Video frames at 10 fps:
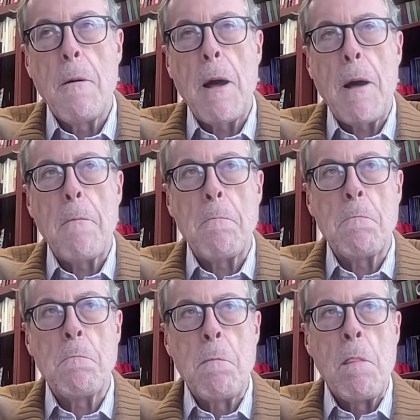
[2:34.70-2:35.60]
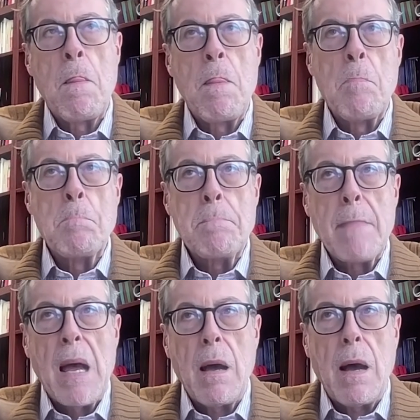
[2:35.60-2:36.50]

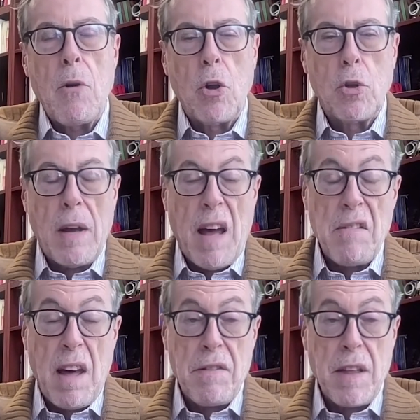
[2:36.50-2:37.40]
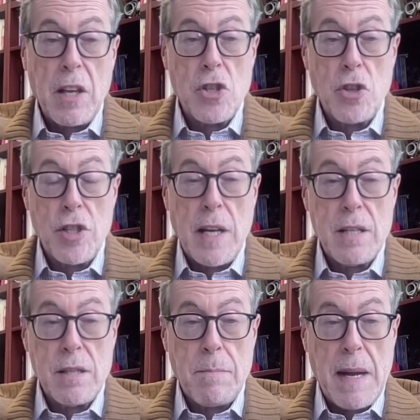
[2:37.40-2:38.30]
Although I think it's not
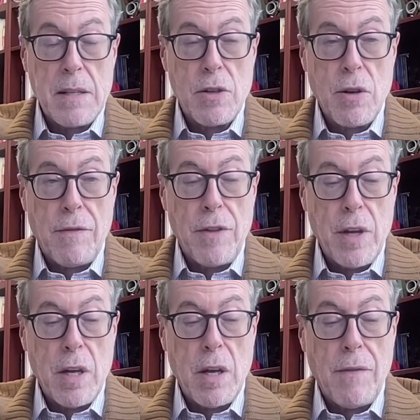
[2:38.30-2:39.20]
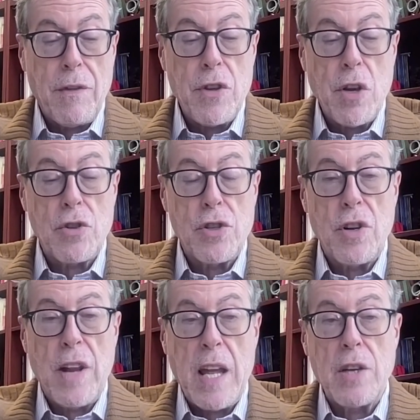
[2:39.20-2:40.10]
just a matter of the young
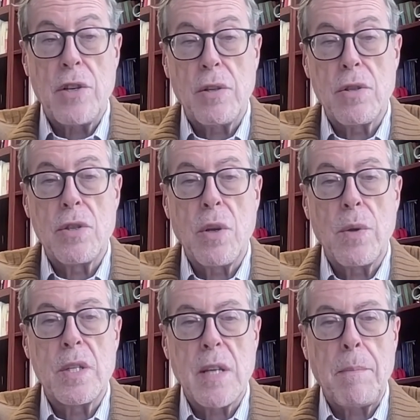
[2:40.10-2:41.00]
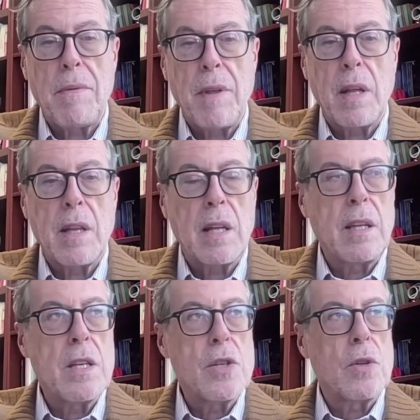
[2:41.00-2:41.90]
generations. No, it's something that
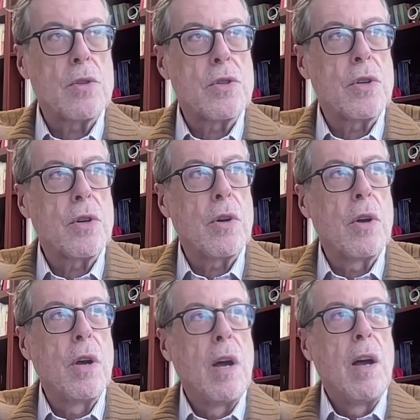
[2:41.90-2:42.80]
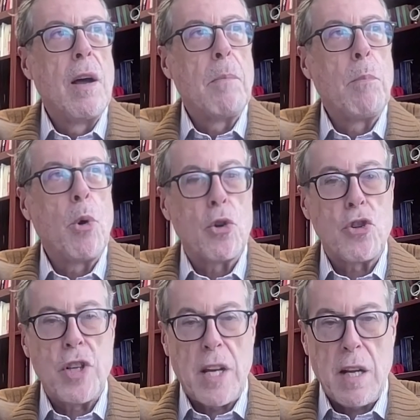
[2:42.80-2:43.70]
is also more
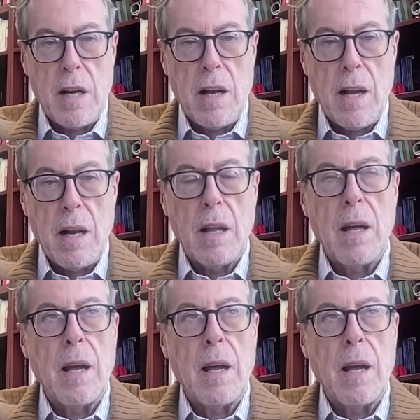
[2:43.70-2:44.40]
general.